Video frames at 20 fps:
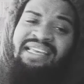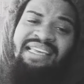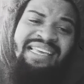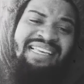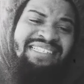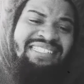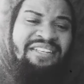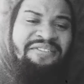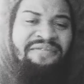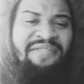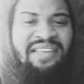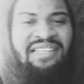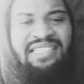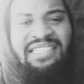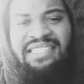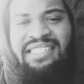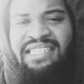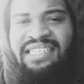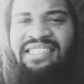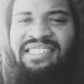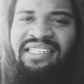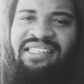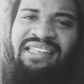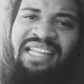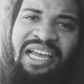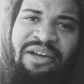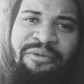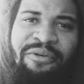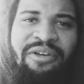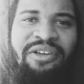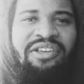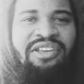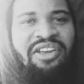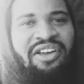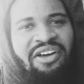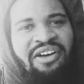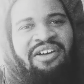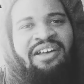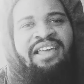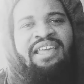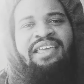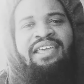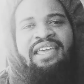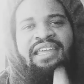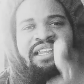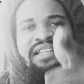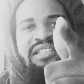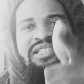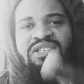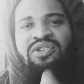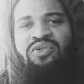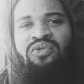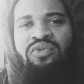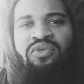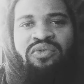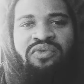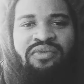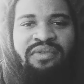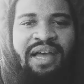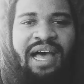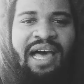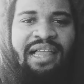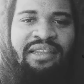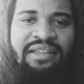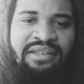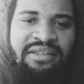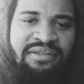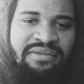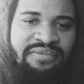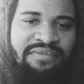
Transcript: It's the Venture Season Network, y'all. Get in tune. Holla.